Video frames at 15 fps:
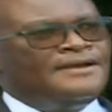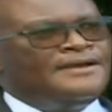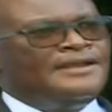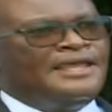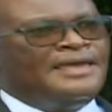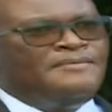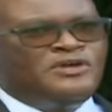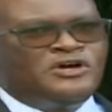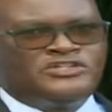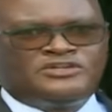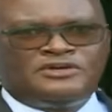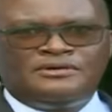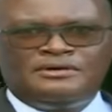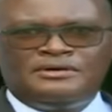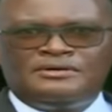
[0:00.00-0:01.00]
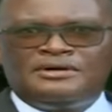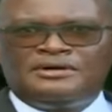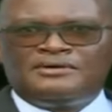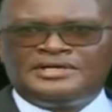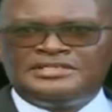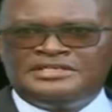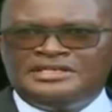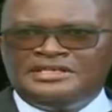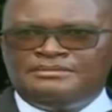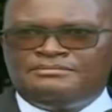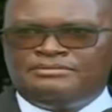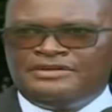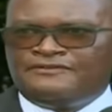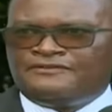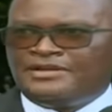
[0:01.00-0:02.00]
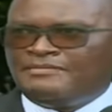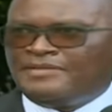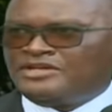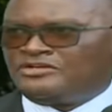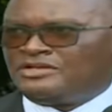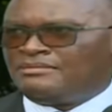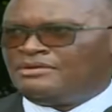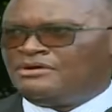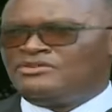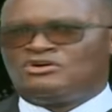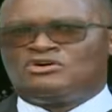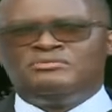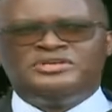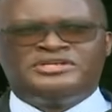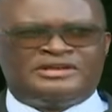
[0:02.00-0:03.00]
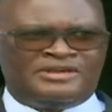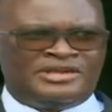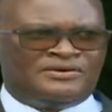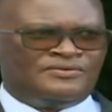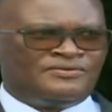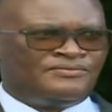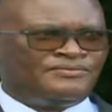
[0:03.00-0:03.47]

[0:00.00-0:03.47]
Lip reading: Let me also, Waziri, briefly mention about the commuter rail.